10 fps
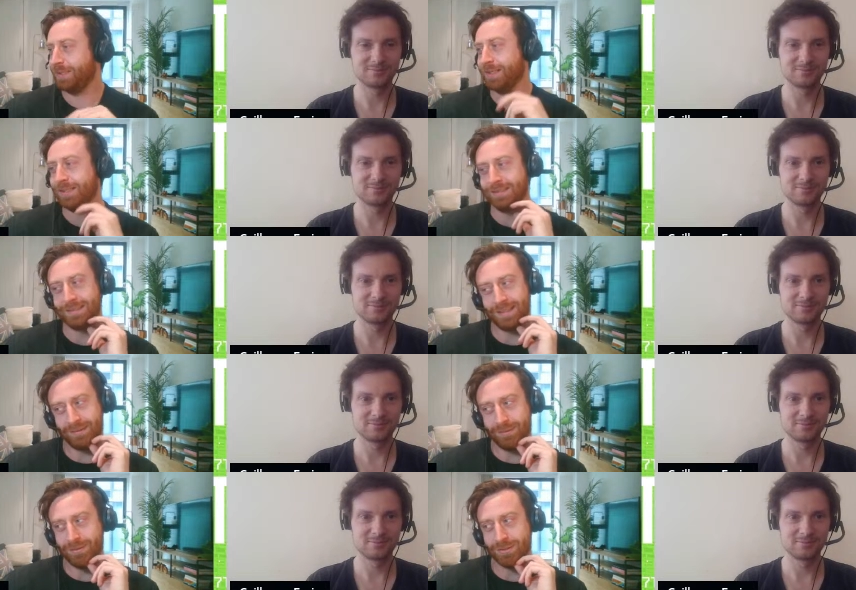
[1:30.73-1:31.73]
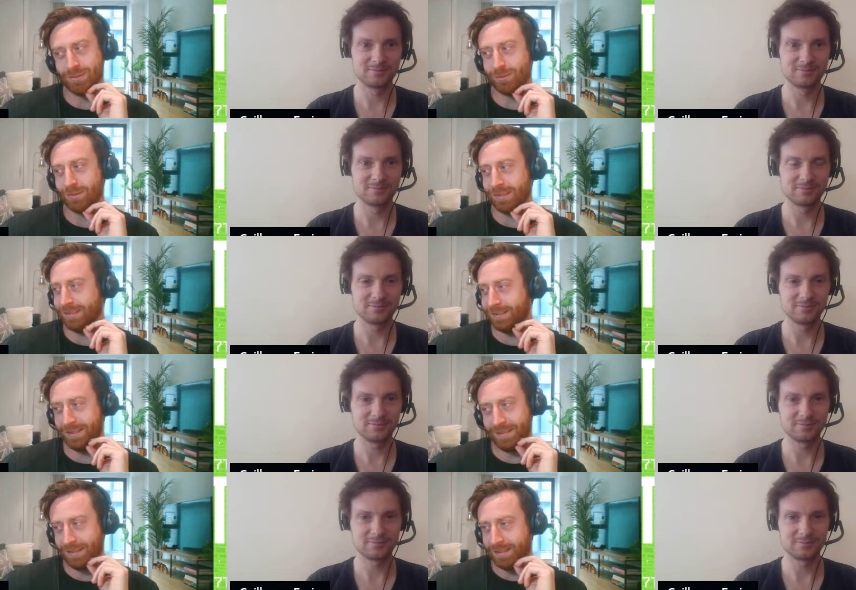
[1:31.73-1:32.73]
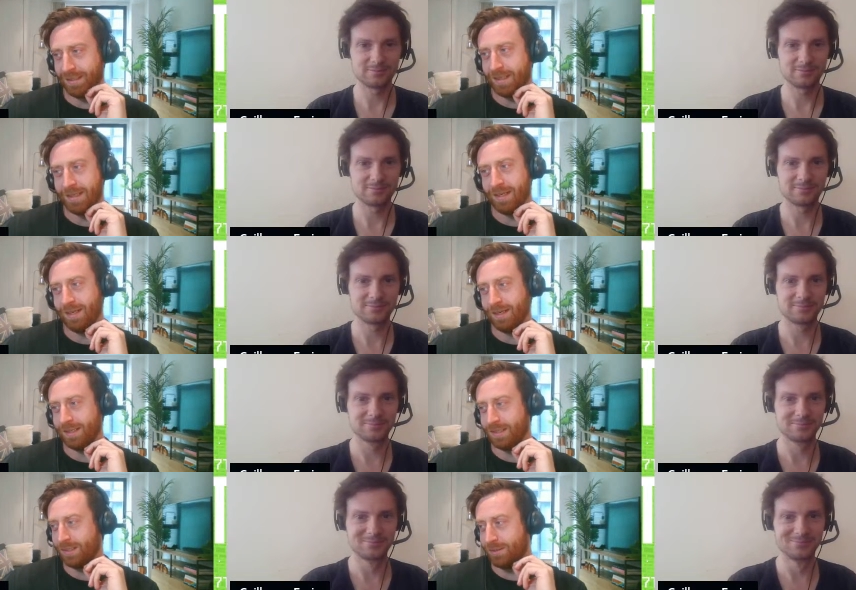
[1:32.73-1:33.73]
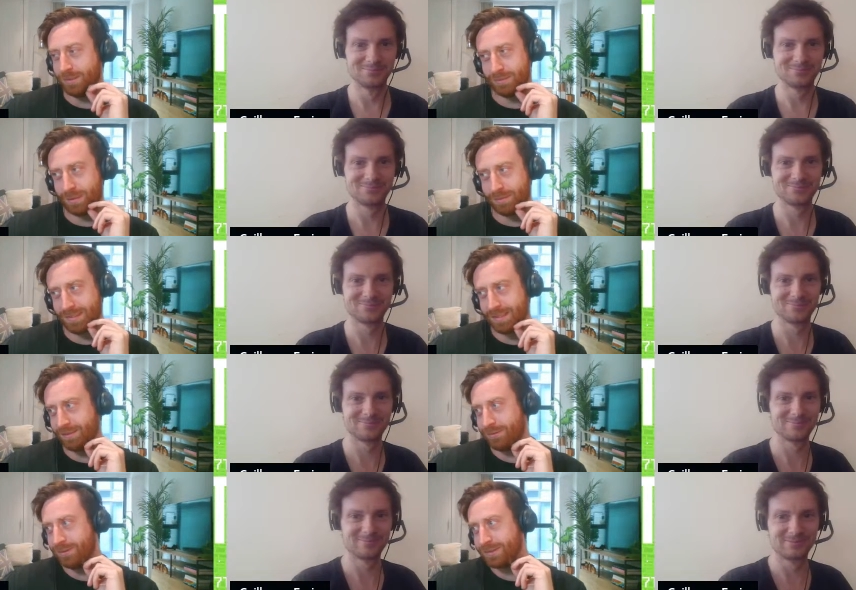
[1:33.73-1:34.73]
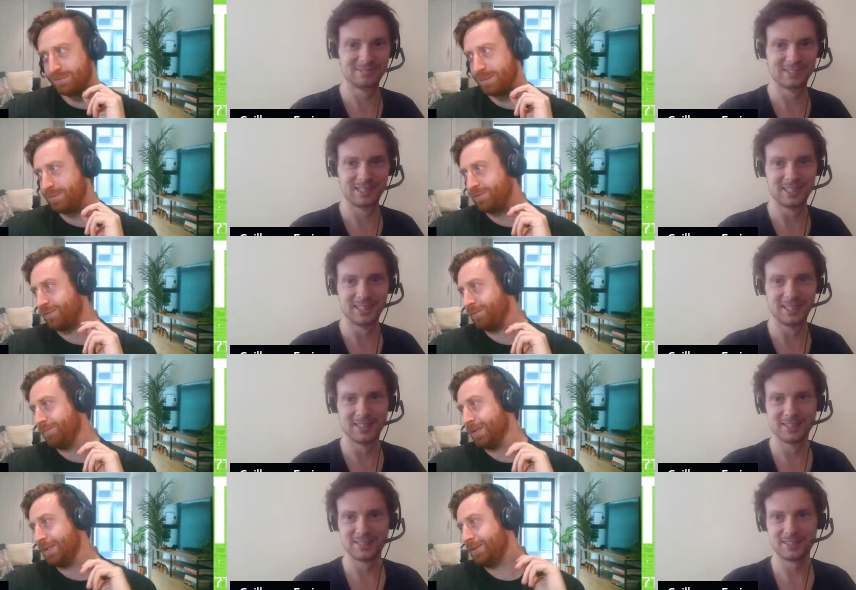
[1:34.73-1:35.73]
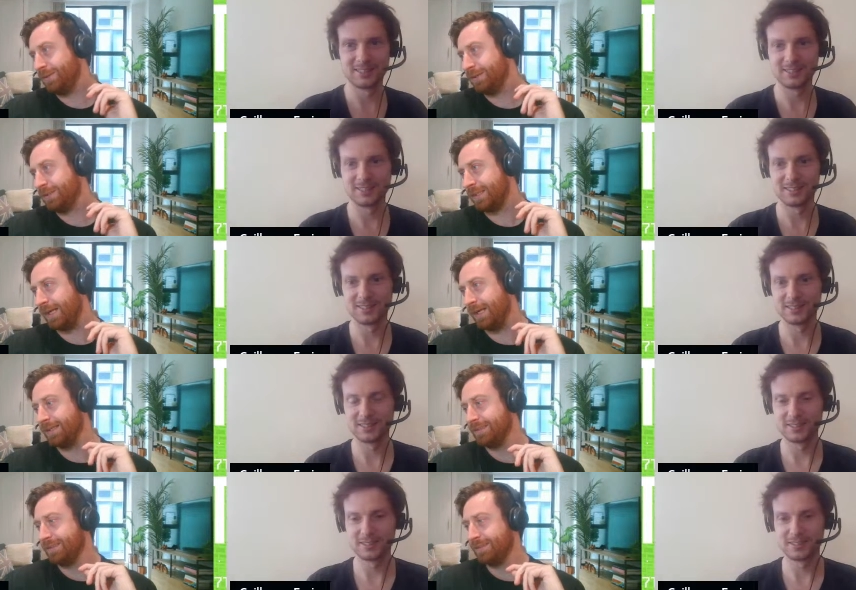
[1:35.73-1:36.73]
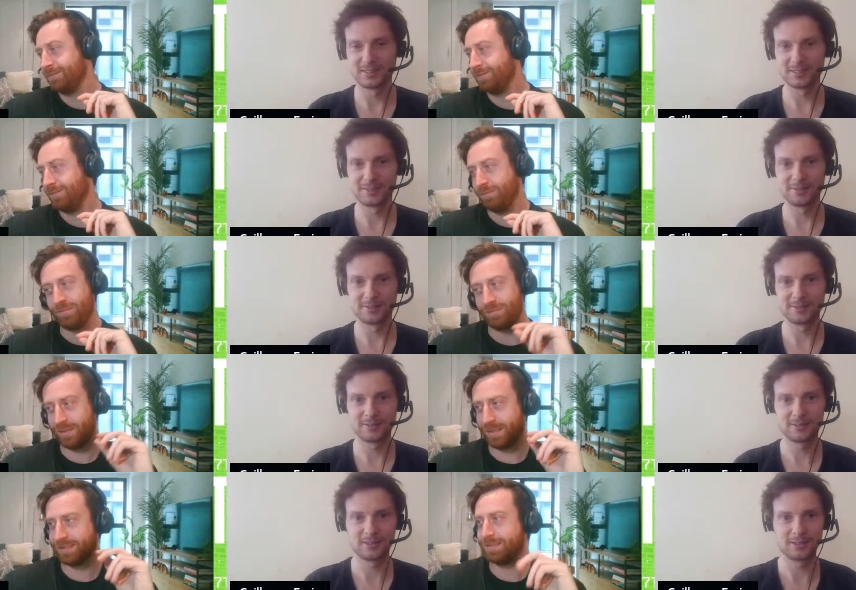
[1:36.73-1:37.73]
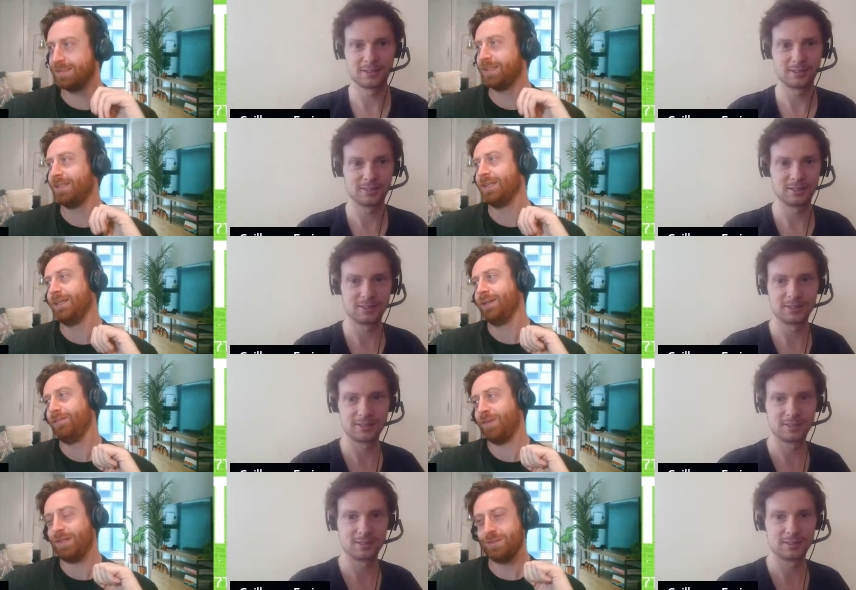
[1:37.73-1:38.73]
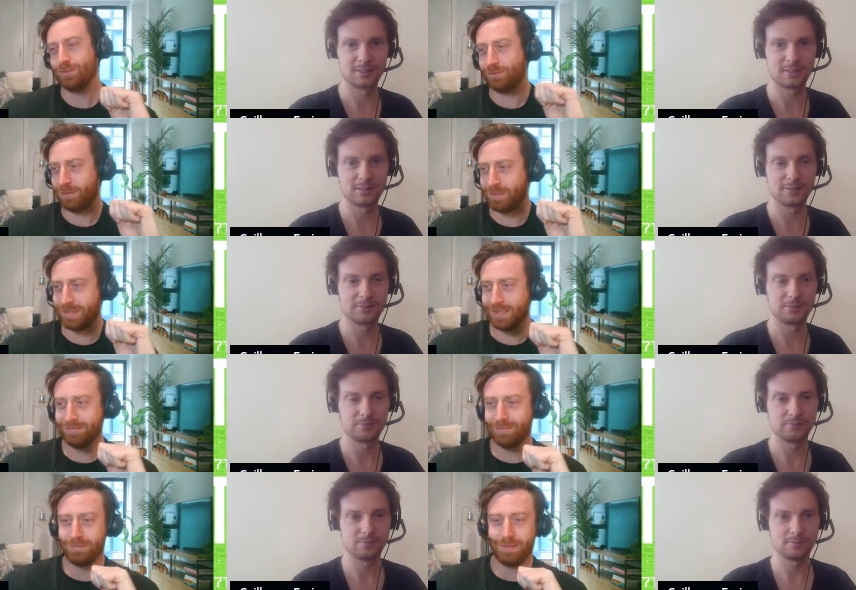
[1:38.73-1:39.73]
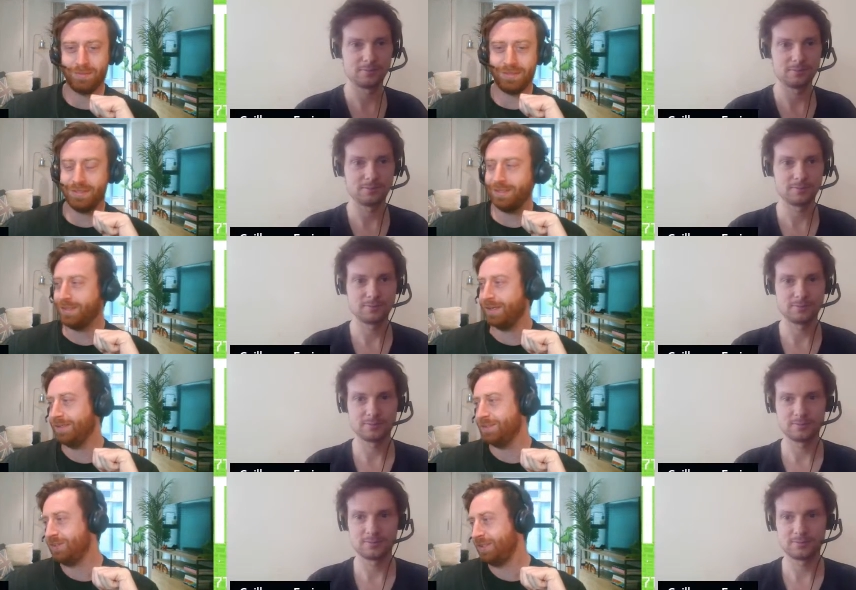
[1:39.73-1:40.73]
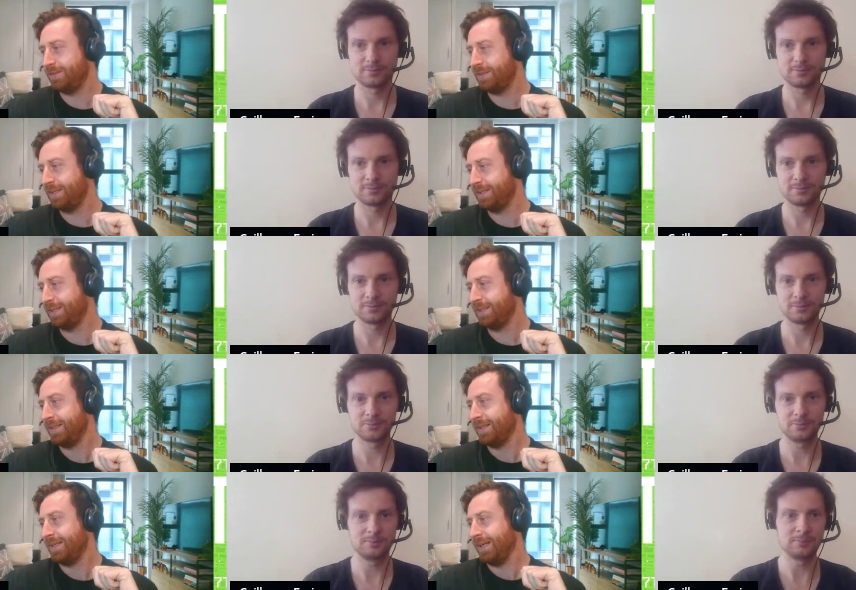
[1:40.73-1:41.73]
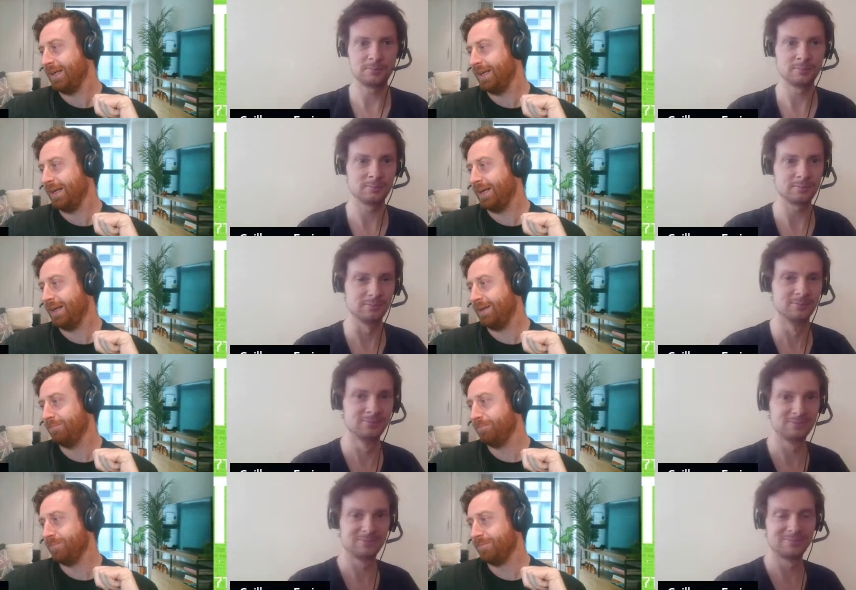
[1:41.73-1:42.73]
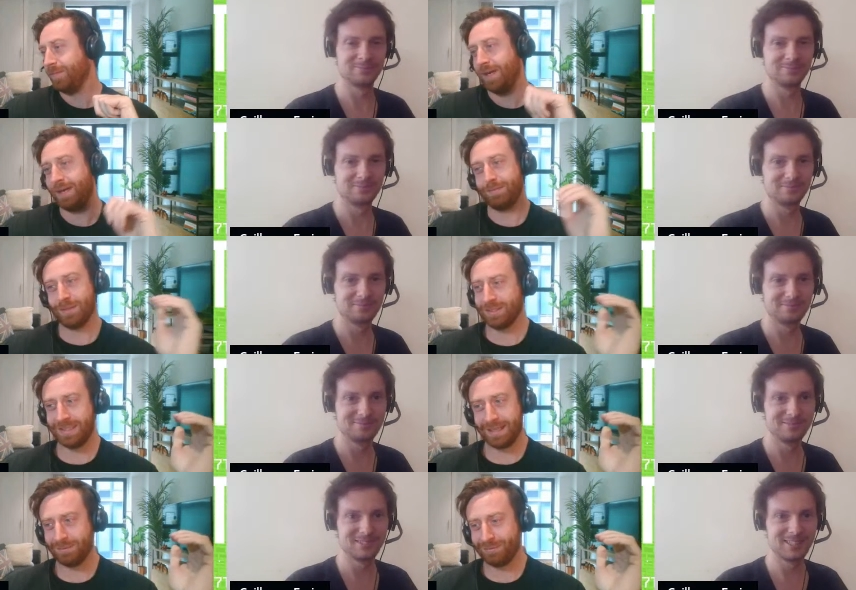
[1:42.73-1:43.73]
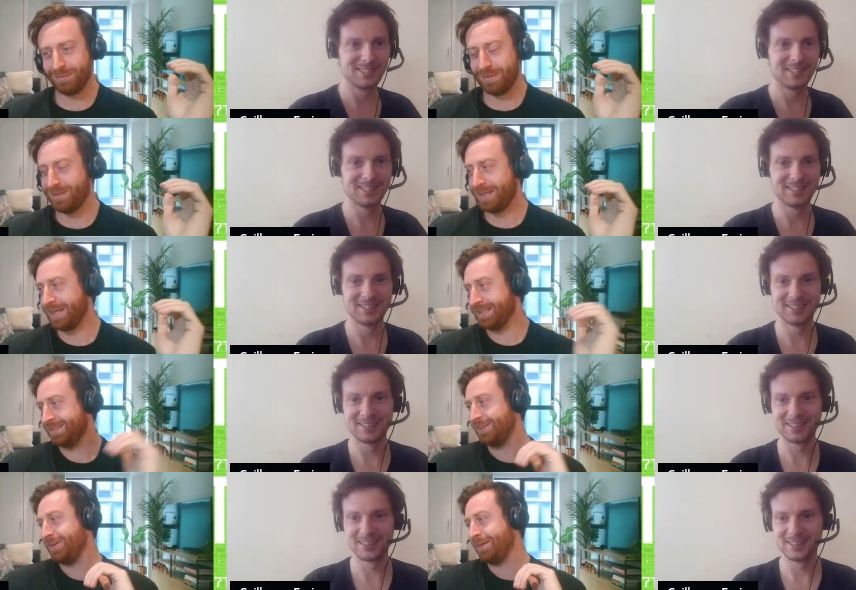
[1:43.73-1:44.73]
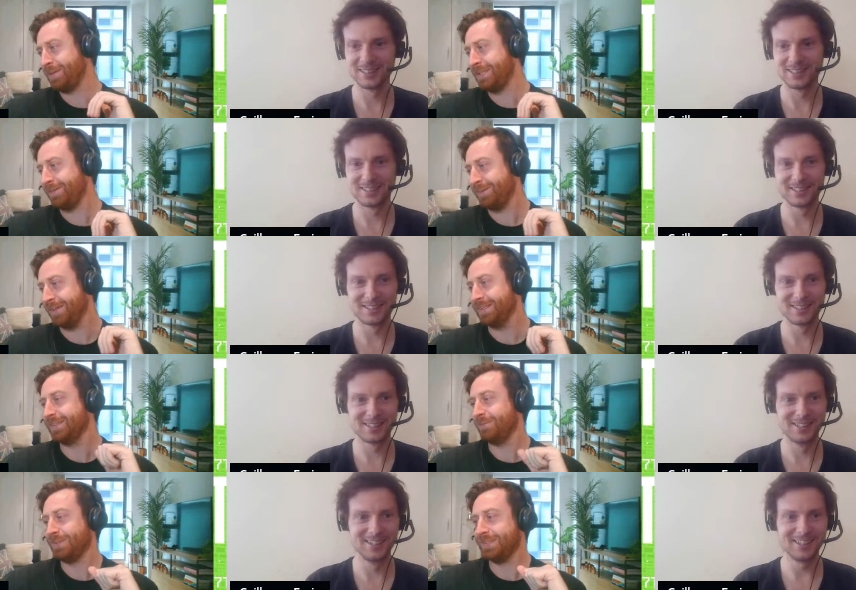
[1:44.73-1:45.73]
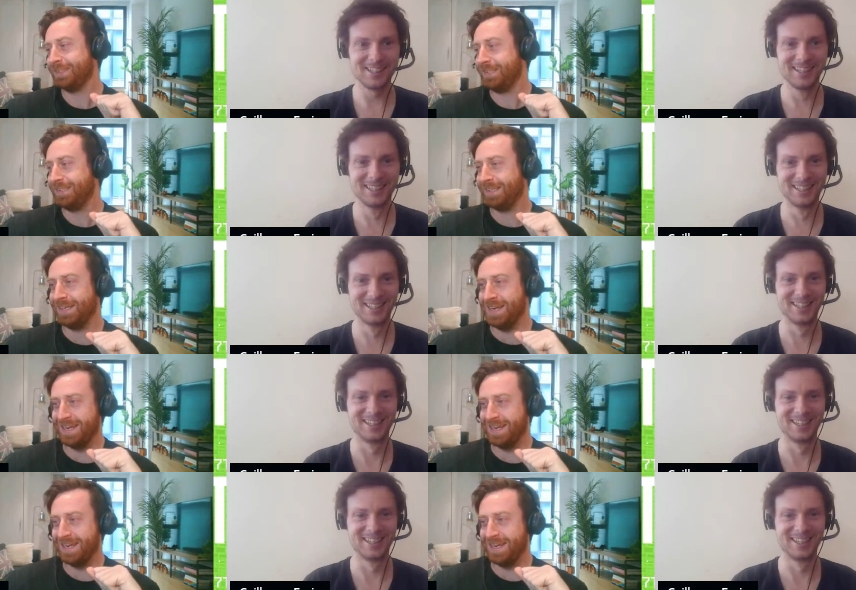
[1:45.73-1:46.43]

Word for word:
Speaker 1: because we were just talking, Guillaume is representing, we've got some people from the US and France. Faisal's representing from people in Nigeria. I am not seeing anyone from the UK, so don't let me down, guys. I want to see.